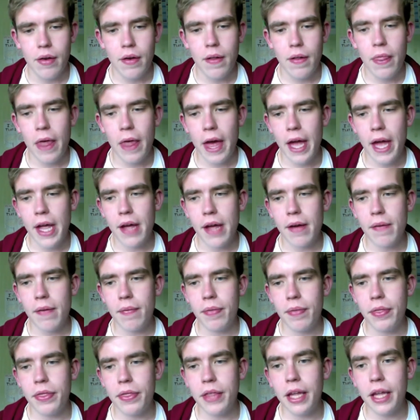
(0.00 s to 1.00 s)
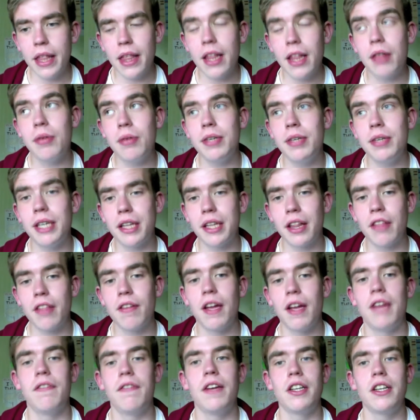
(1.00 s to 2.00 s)
Like, this is a ridiculous
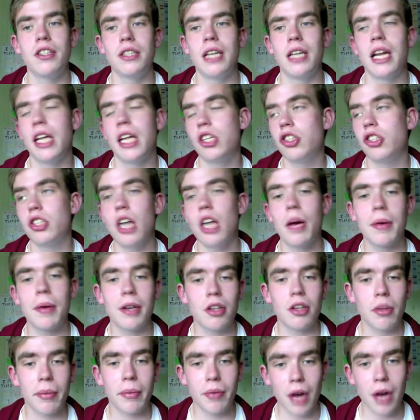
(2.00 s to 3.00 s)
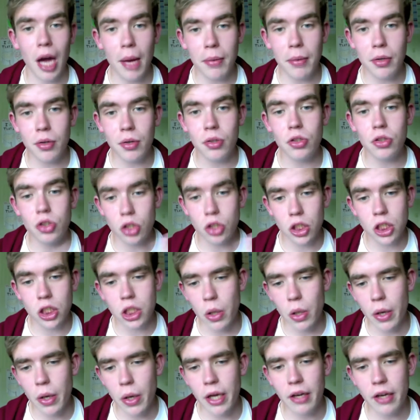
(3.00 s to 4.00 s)
fanfiction, and I'm just now going to subscribe to it just so
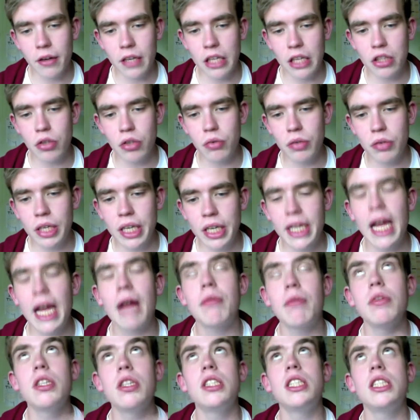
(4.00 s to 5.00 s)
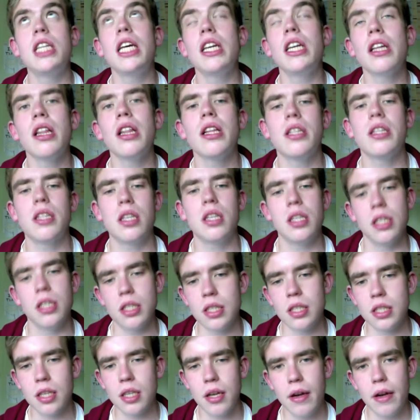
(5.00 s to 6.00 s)
I can continue reading how ridiculous it
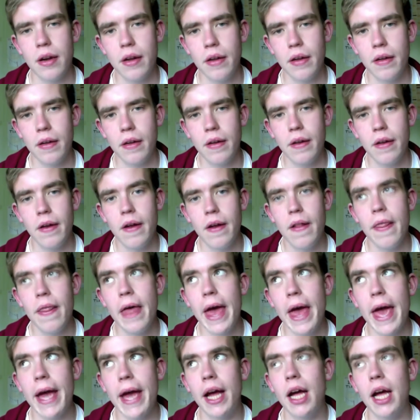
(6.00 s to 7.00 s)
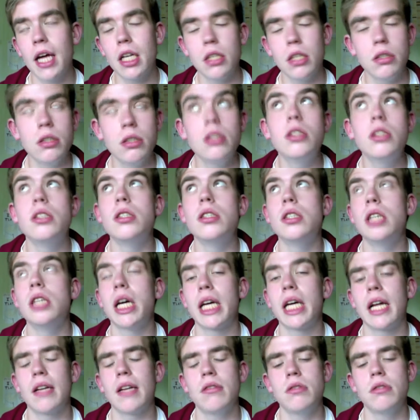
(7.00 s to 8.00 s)
is. Like, oh, I
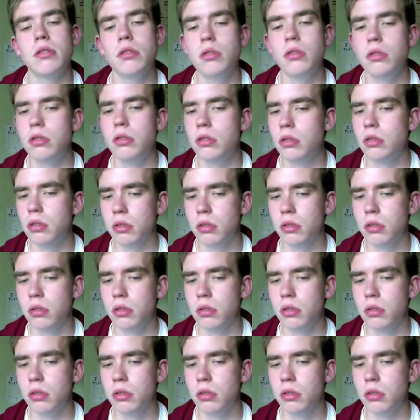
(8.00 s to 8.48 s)
can't. Oh.